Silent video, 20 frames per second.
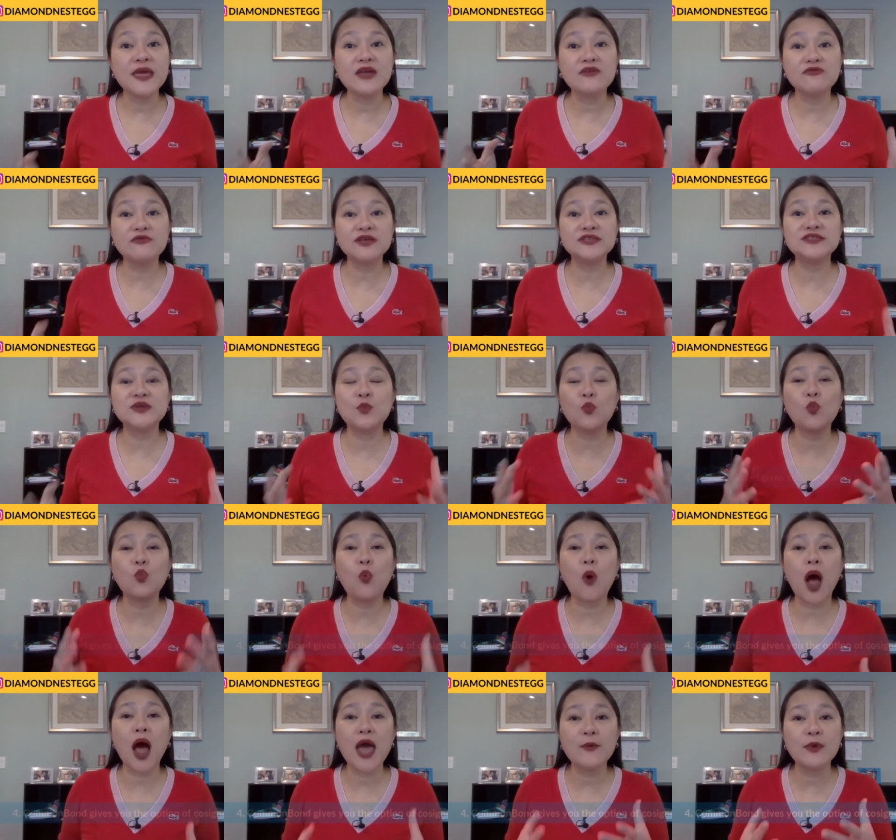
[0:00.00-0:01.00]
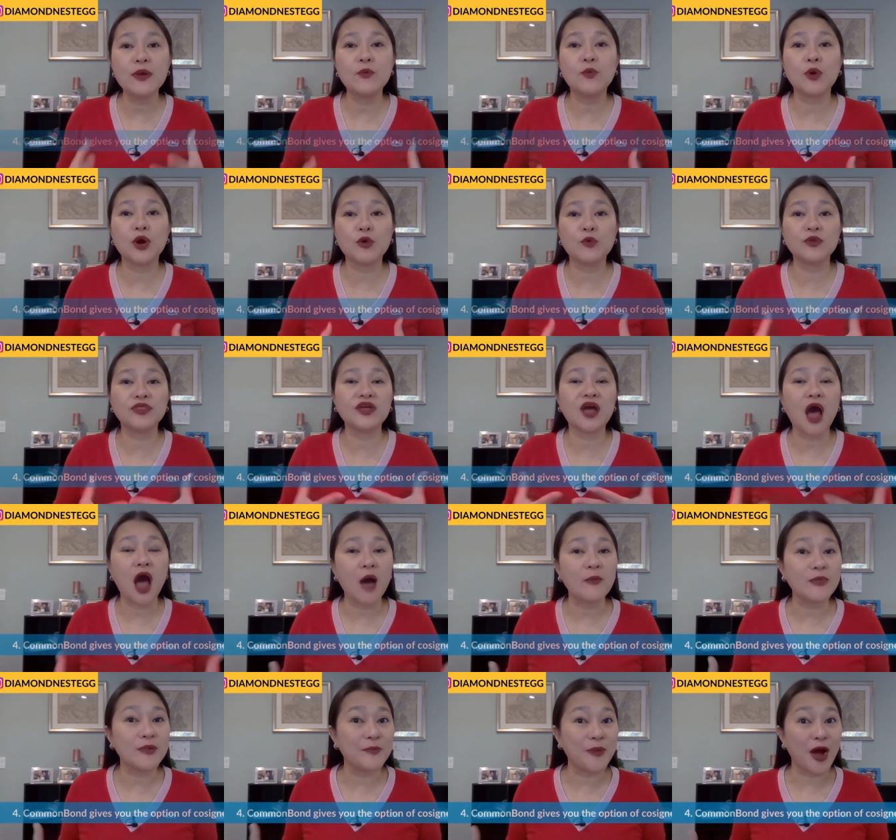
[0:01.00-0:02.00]
big reason why we work with
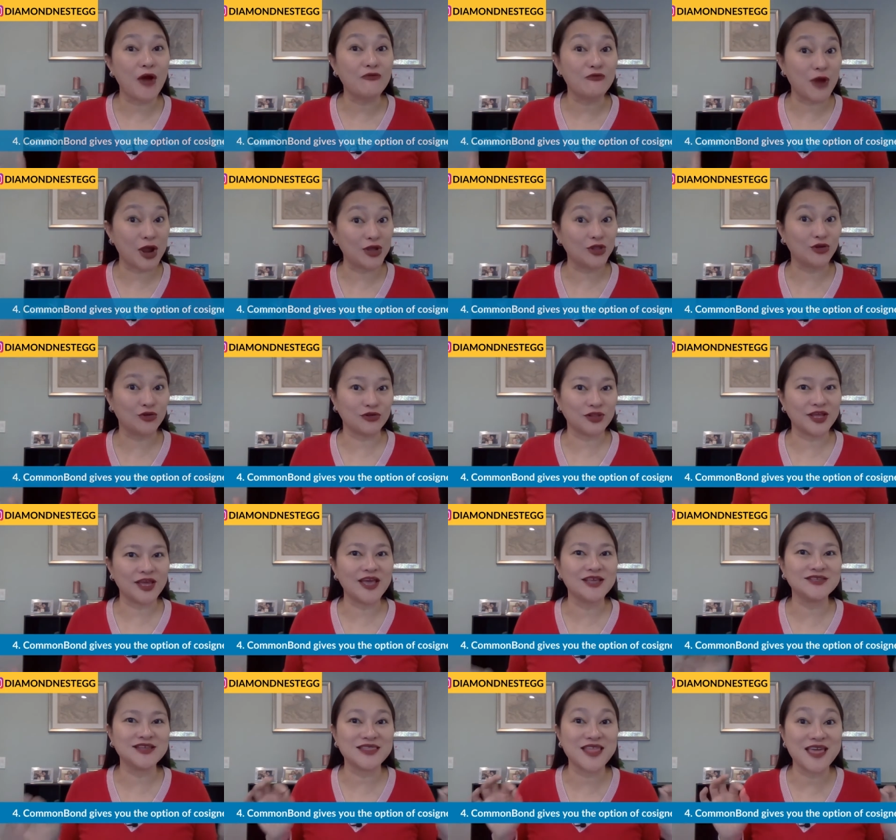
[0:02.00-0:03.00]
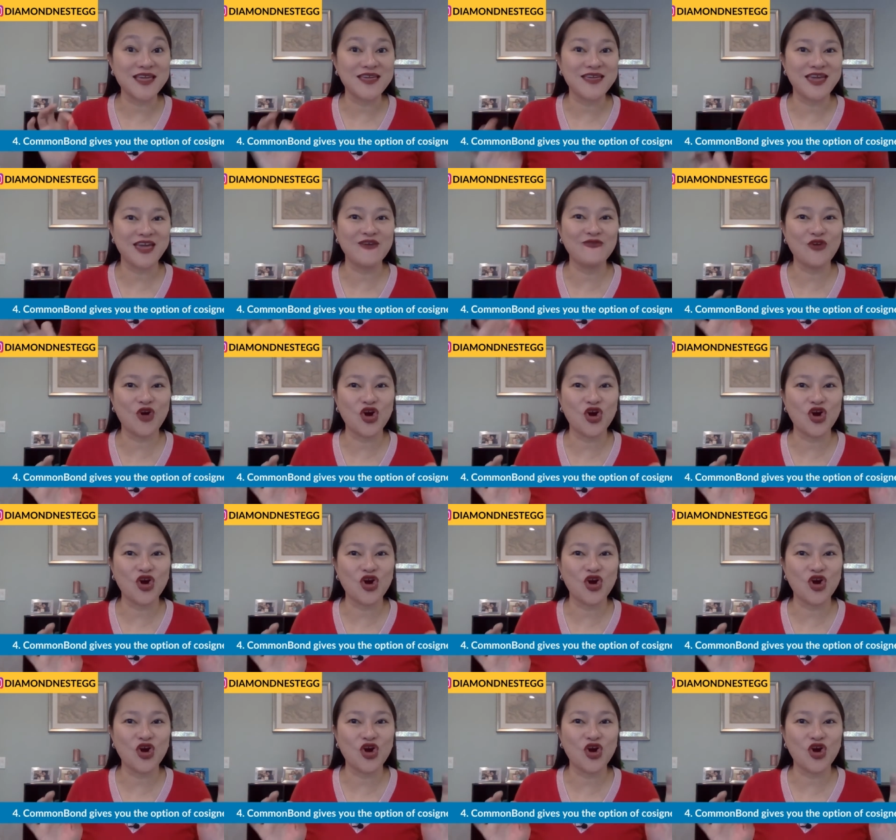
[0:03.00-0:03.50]
CommonBond regularly is that they give